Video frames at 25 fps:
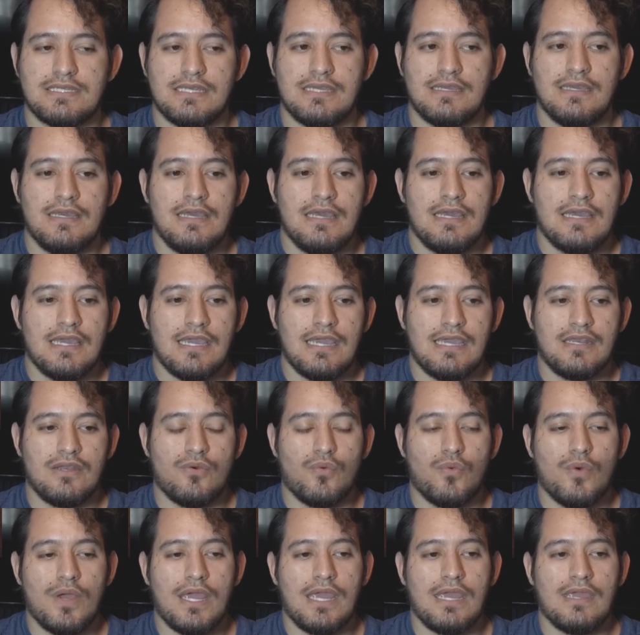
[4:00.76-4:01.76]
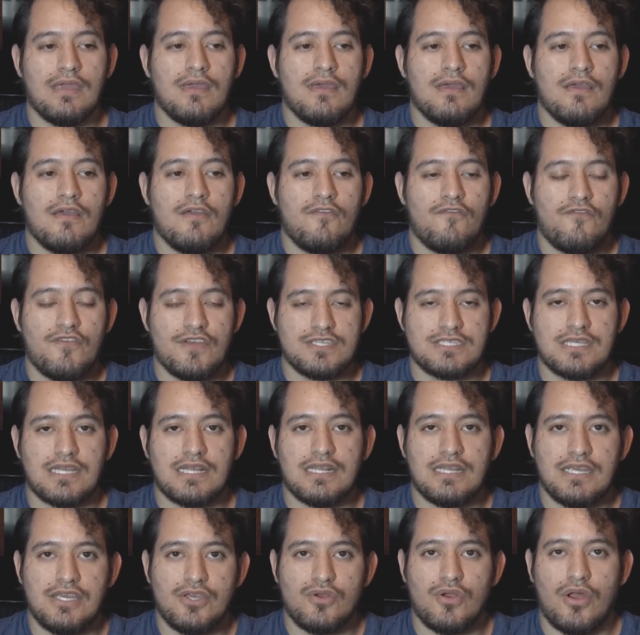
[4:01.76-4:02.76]
it in a way
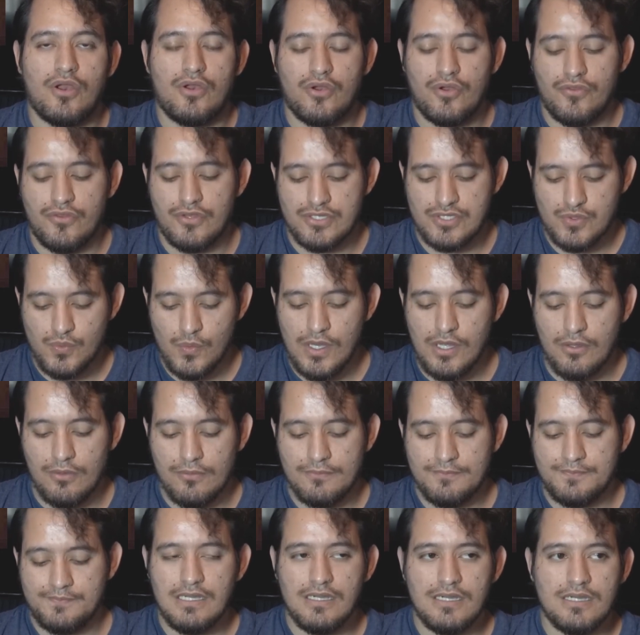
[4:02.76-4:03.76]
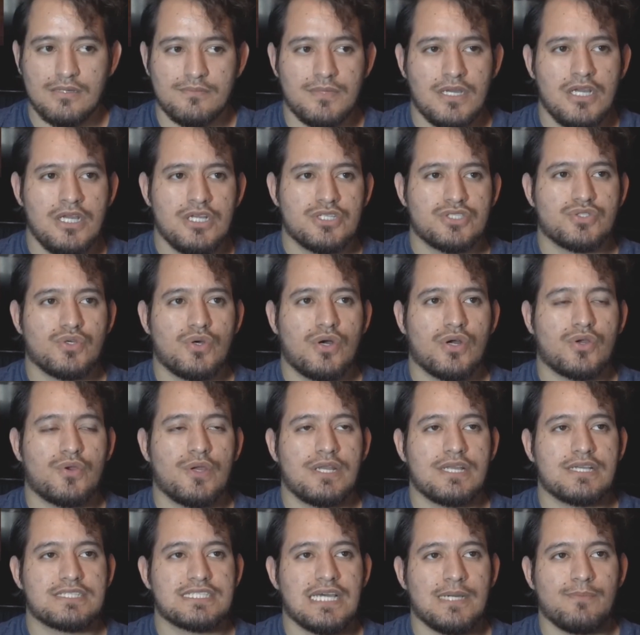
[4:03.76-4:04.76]
physically here on earth as well. So a
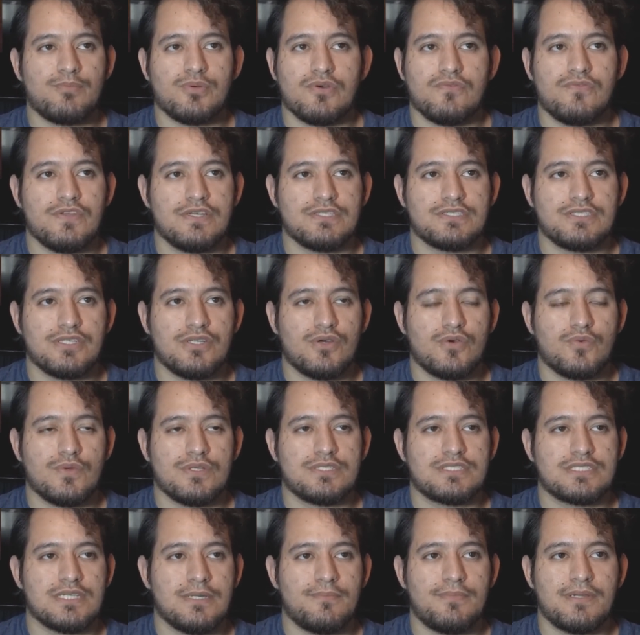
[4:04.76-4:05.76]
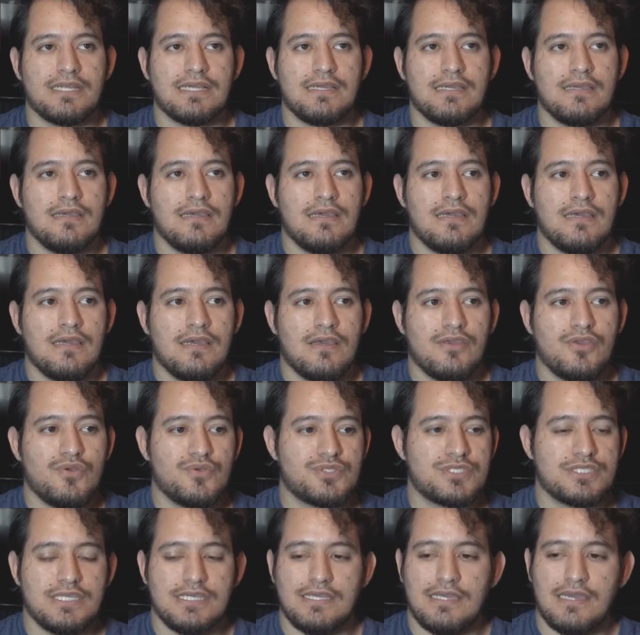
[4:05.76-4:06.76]
great example of this, when somebody
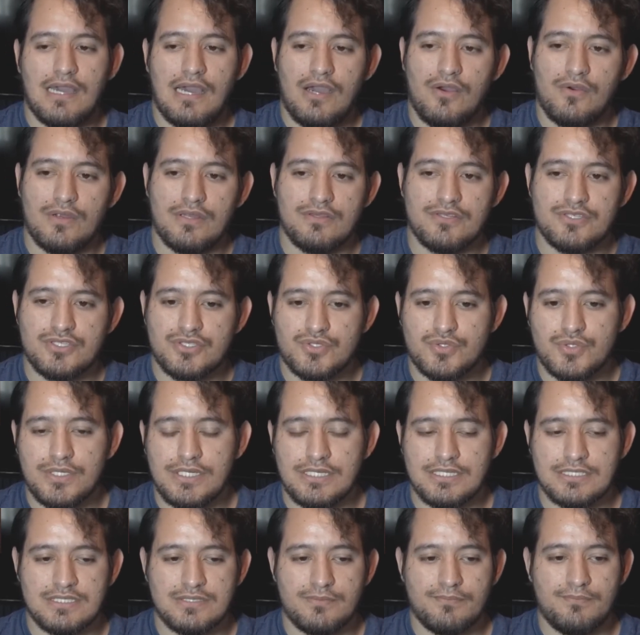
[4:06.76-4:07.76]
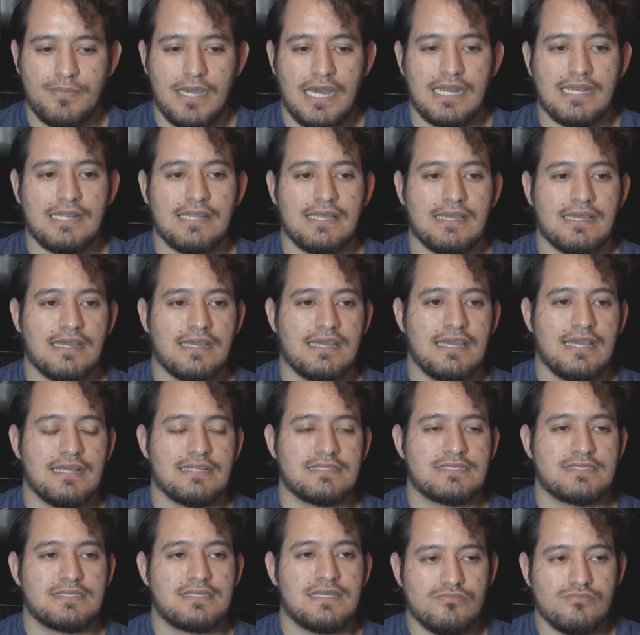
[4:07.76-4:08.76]
you see out in the street is battling
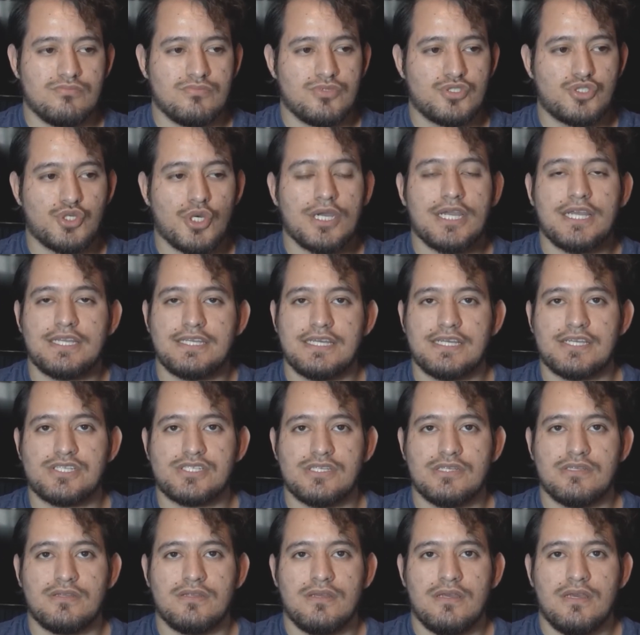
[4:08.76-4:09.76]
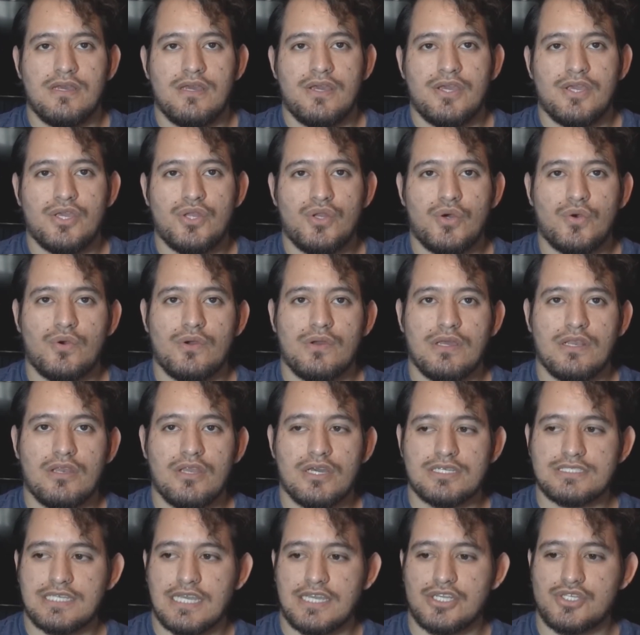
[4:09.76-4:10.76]
against drug addiction, it
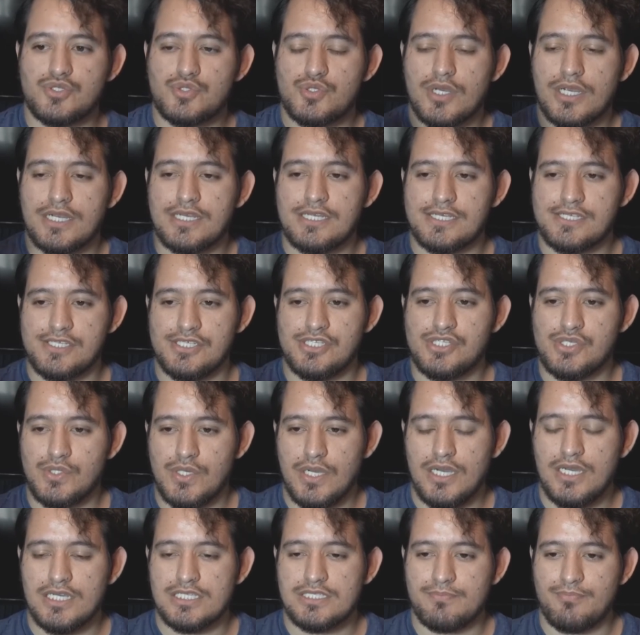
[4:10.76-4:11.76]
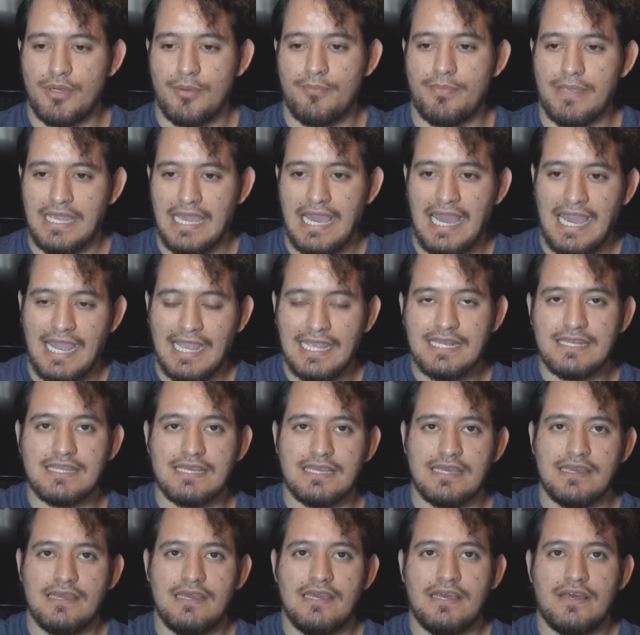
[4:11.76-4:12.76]
looks like a drug addiction to us, but behind
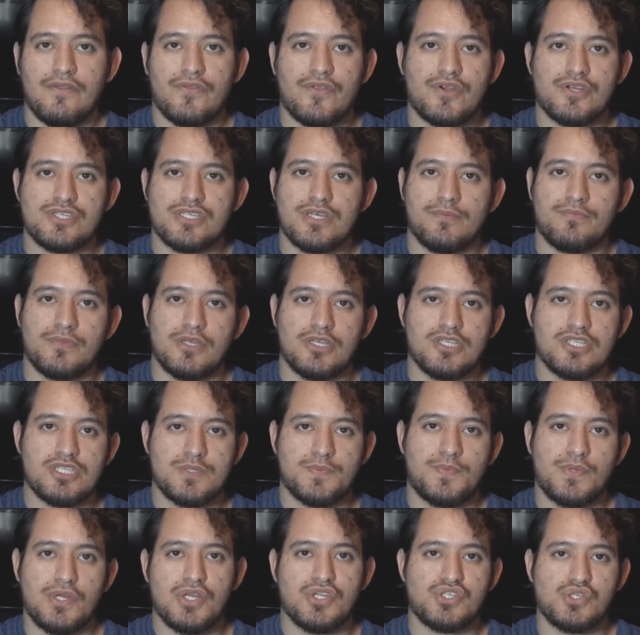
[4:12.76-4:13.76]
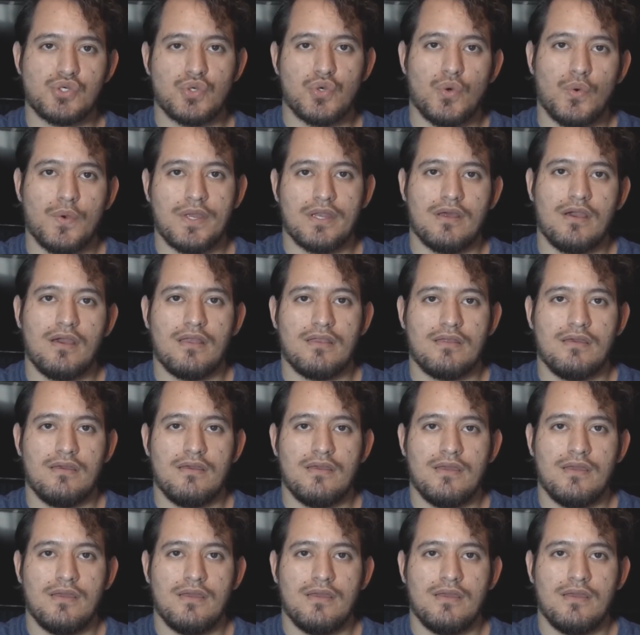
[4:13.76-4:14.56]
it, there's something spiritual going on.